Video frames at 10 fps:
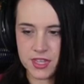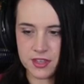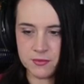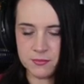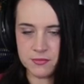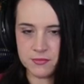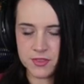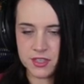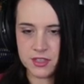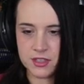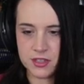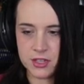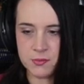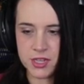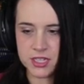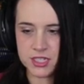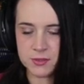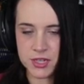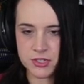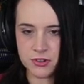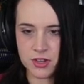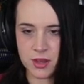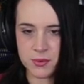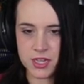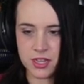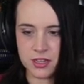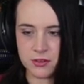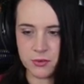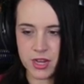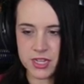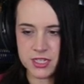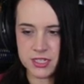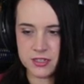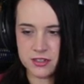Him? You mean Inspector Cabanela, right?